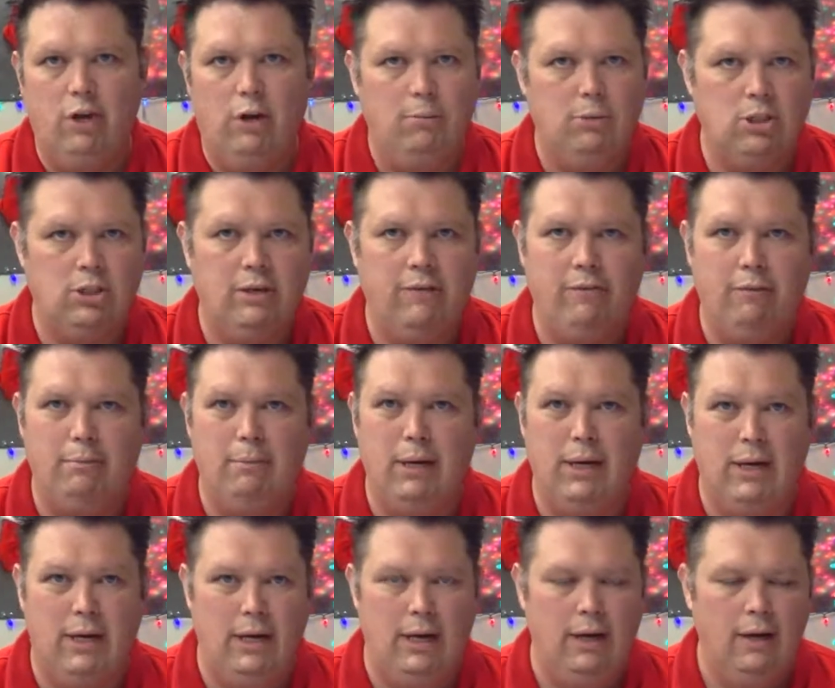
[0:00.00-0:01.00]
almost every
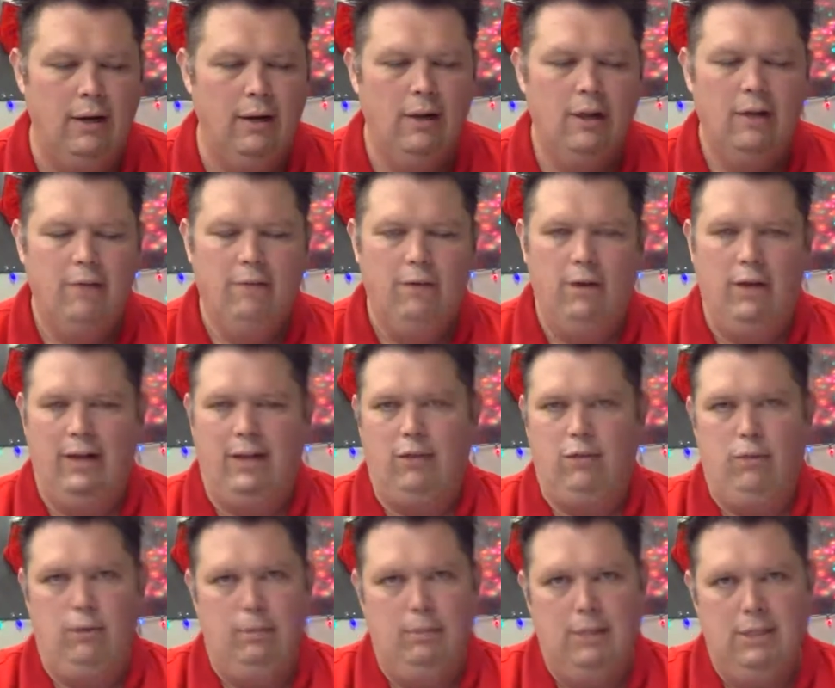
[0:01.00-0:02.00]
Monday for like
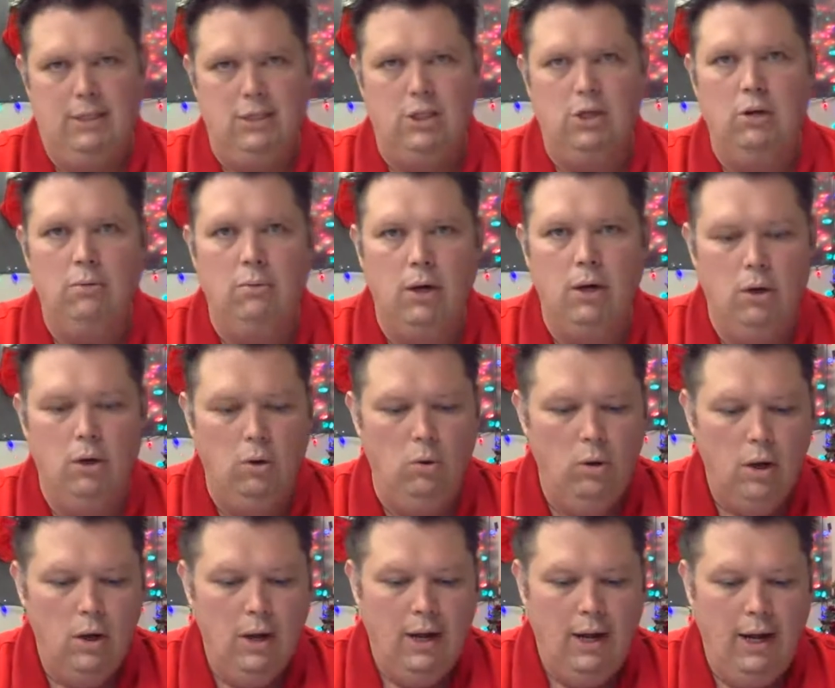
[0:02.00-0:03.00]
3 months in a row.